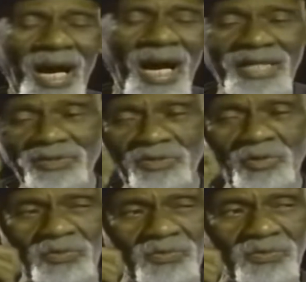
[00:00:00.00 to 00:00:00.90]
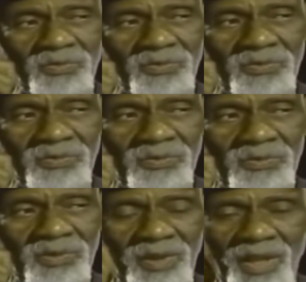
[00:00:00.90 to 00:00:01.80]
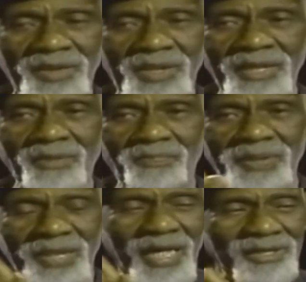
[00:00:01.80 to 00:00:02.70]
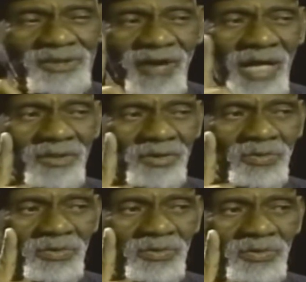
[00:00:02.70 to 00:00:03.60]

I knew that the pH value,